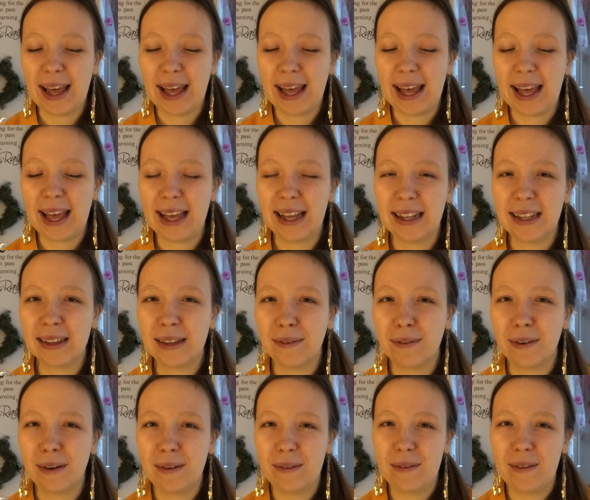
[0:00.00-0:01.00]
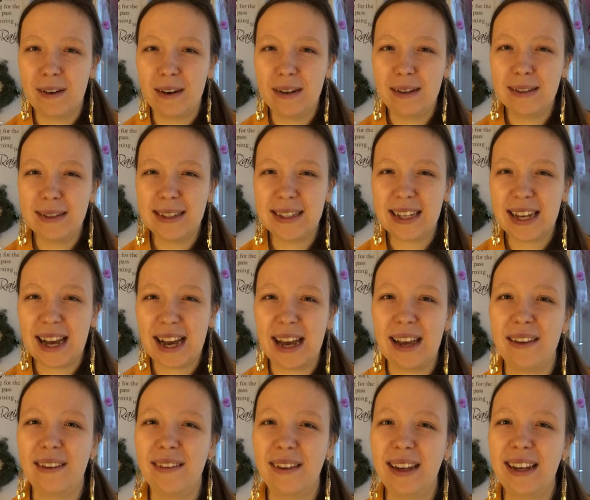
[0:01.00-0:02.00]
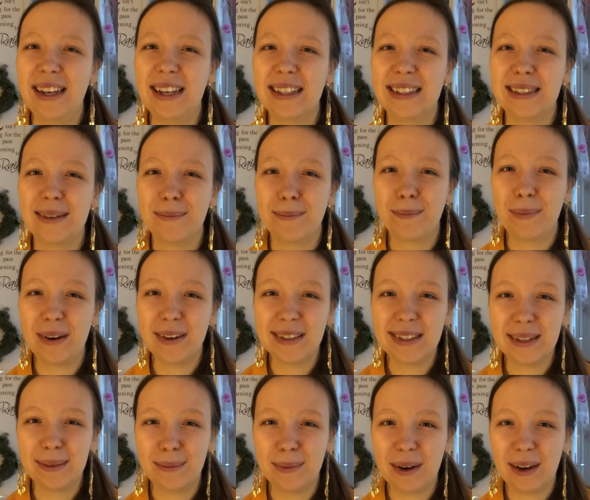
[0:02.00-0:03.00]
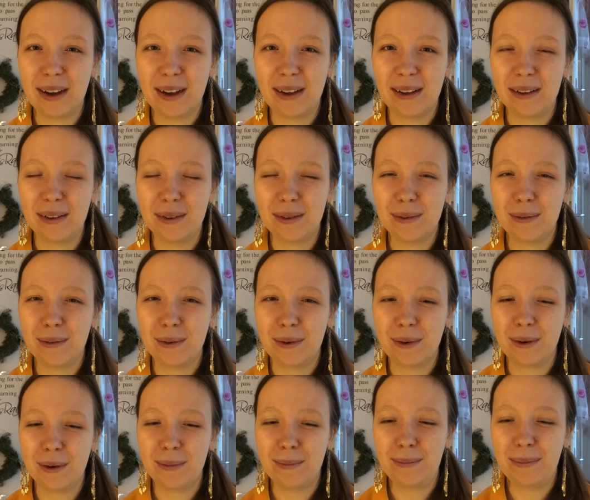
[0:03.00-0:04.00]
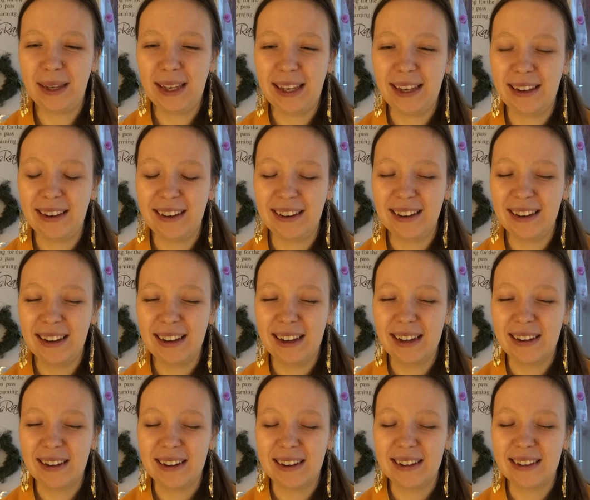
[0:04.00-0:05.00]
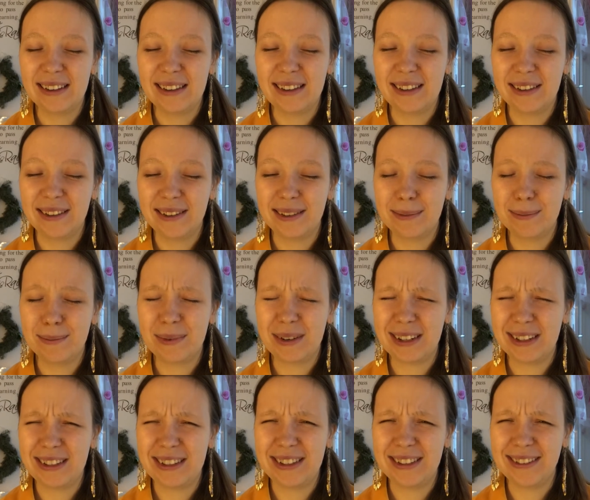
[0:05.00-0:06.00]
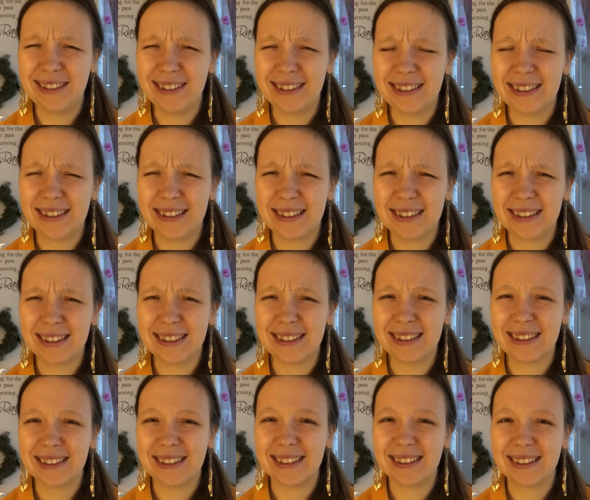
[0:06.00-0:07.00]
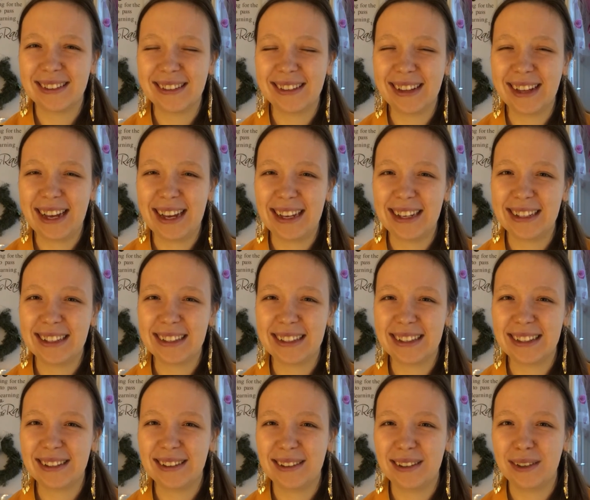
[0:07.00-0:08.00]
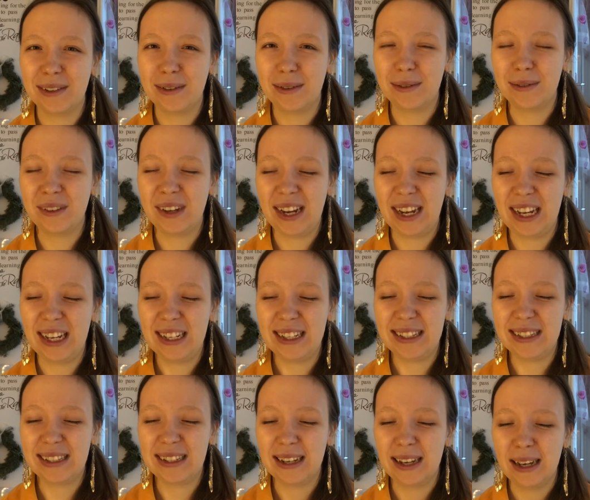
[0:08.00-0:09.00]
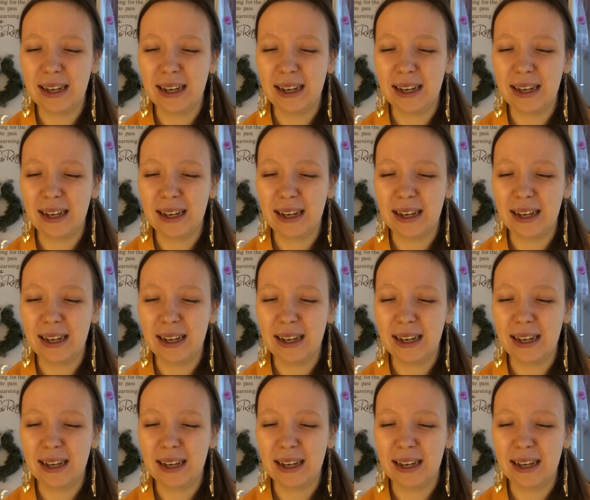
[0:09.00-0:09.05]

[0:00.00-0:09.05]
and for first I think it's impossible for me to produce less waste.